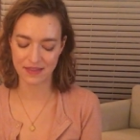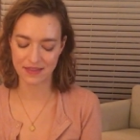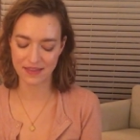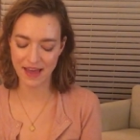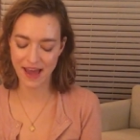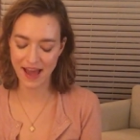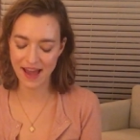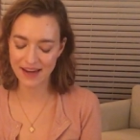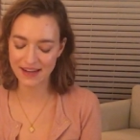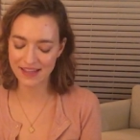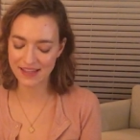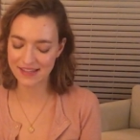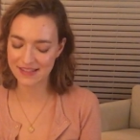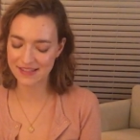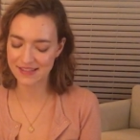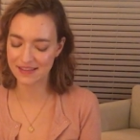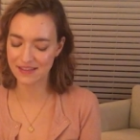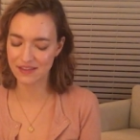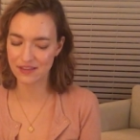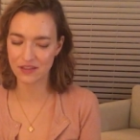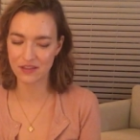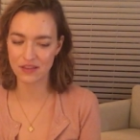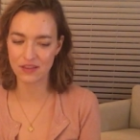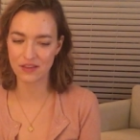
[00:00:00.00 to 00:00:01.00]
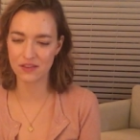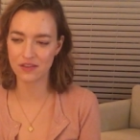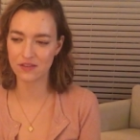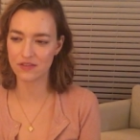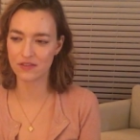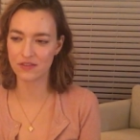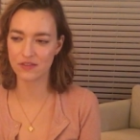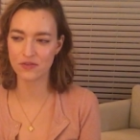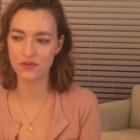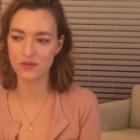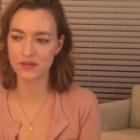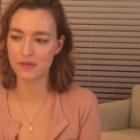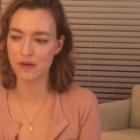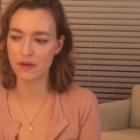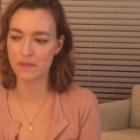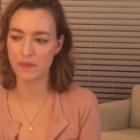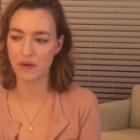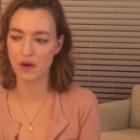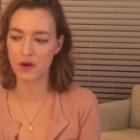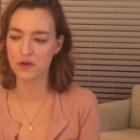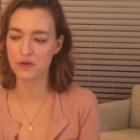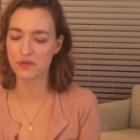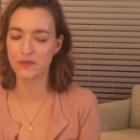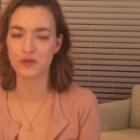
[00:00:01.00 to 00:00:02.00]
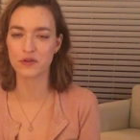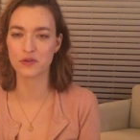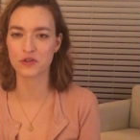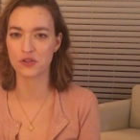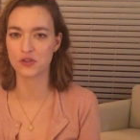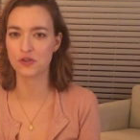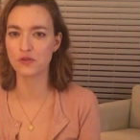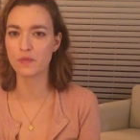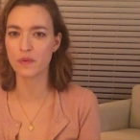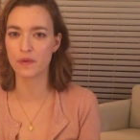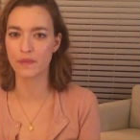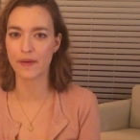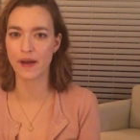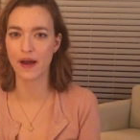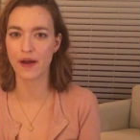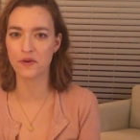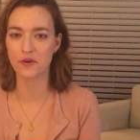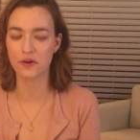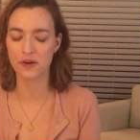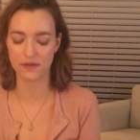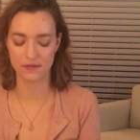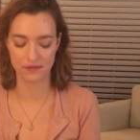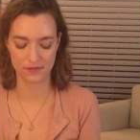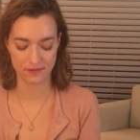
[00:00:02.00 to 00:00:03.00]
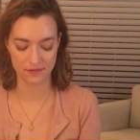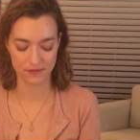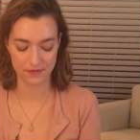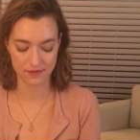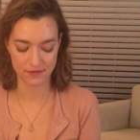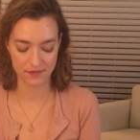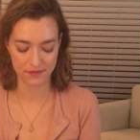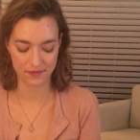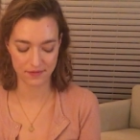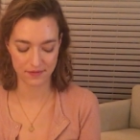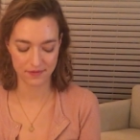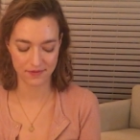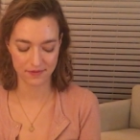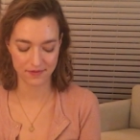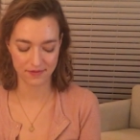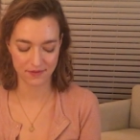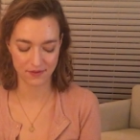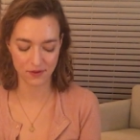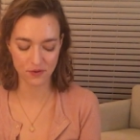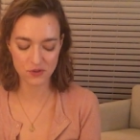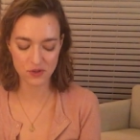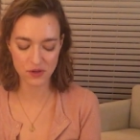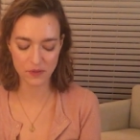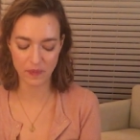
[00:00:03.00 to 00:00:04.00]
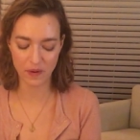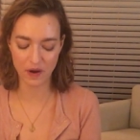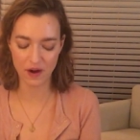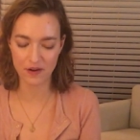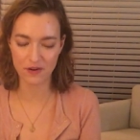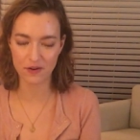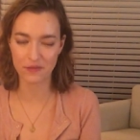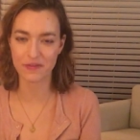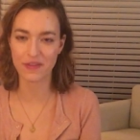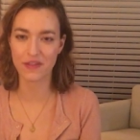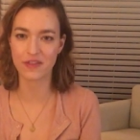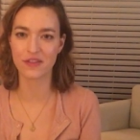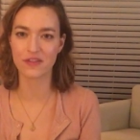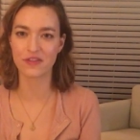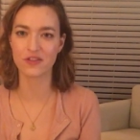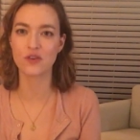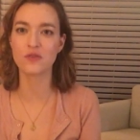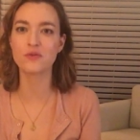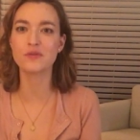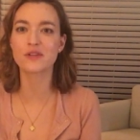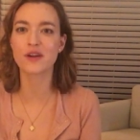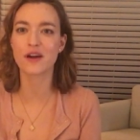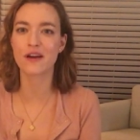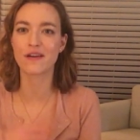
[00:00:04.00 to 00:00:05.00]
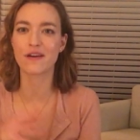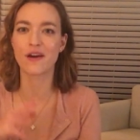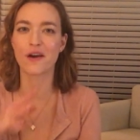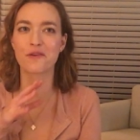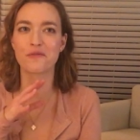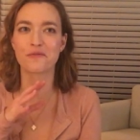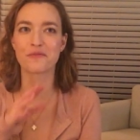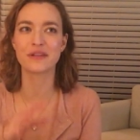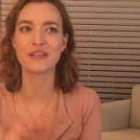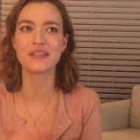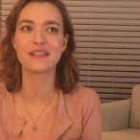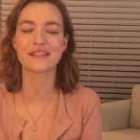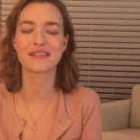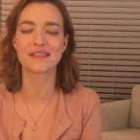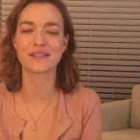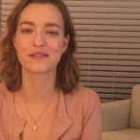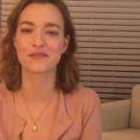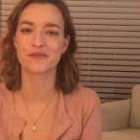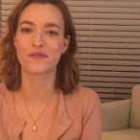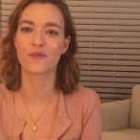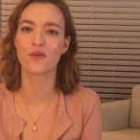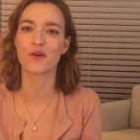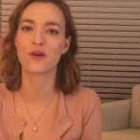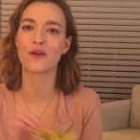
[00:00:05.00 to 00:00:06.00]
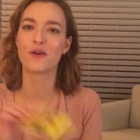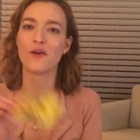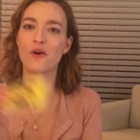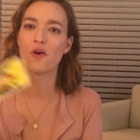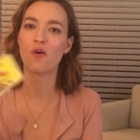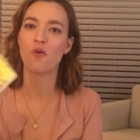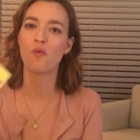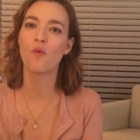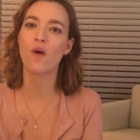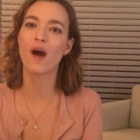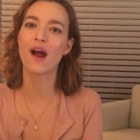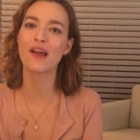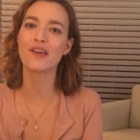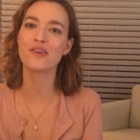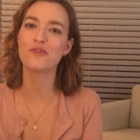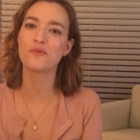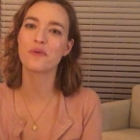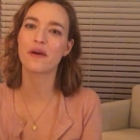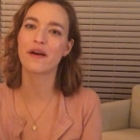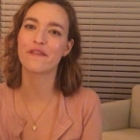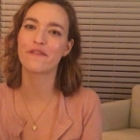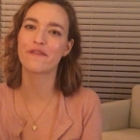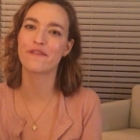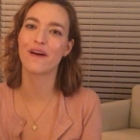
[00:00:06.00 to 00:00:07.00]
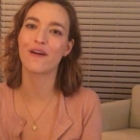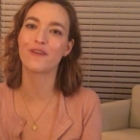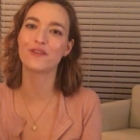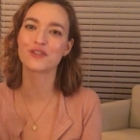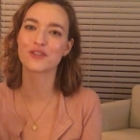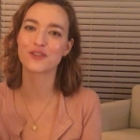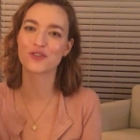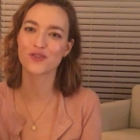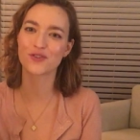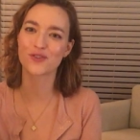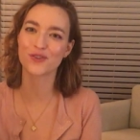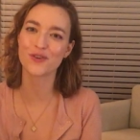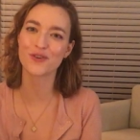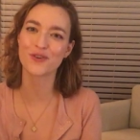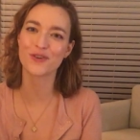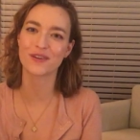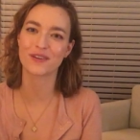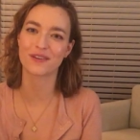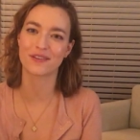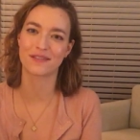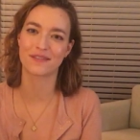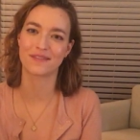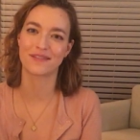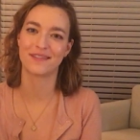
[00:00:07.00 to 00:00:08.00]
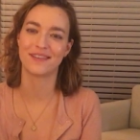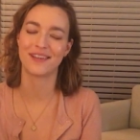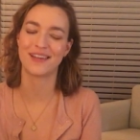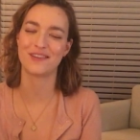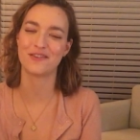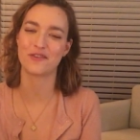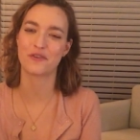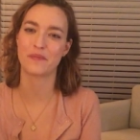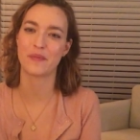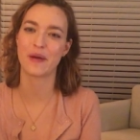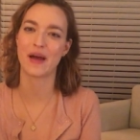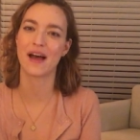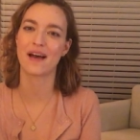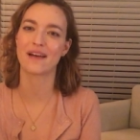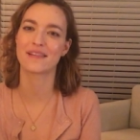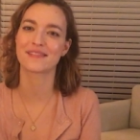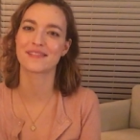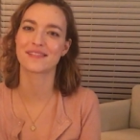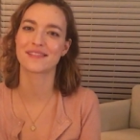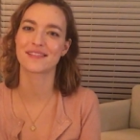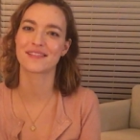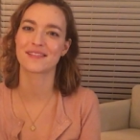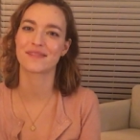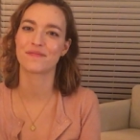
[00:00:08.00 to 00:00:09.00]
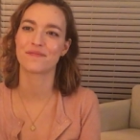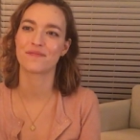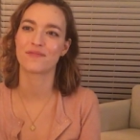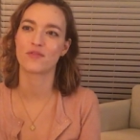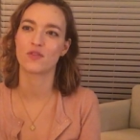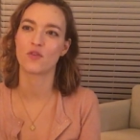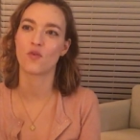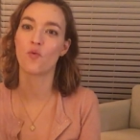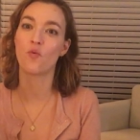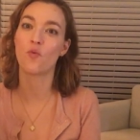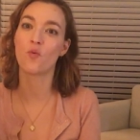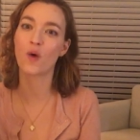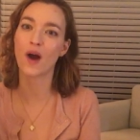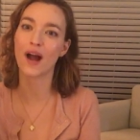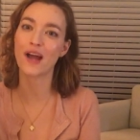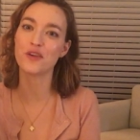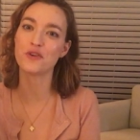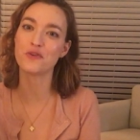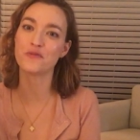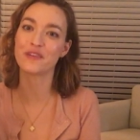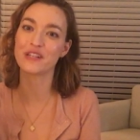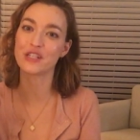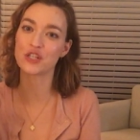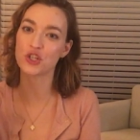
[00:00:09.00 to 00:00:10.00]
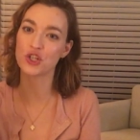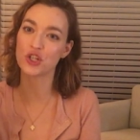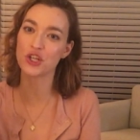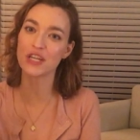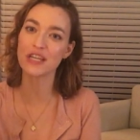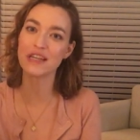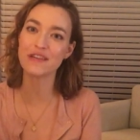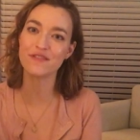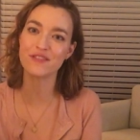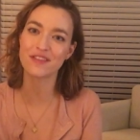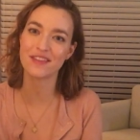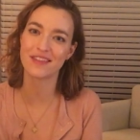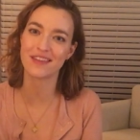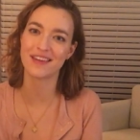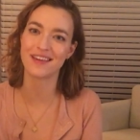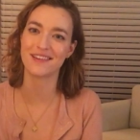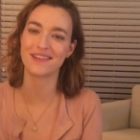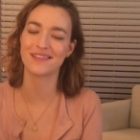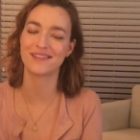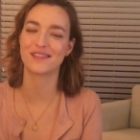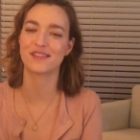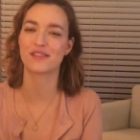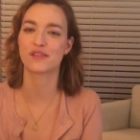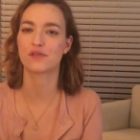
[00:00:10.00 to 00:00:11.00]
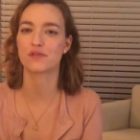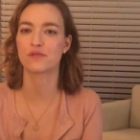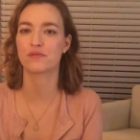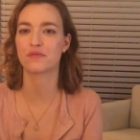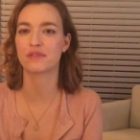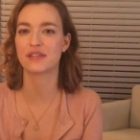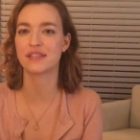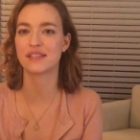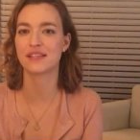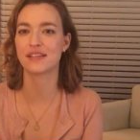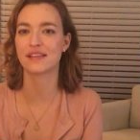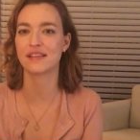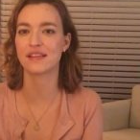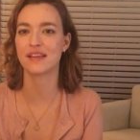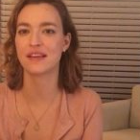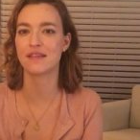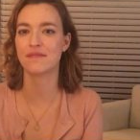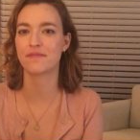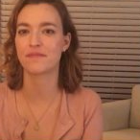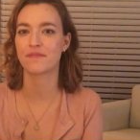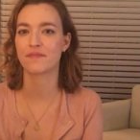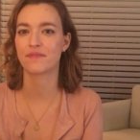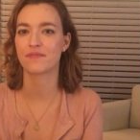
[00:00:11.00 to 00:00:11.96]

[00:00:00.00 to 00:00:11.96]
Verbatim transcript: that is, th those are part of your superpower. Those are part of the, those are, are reasons for why you have felt certain in your past, why you've achieved things recently.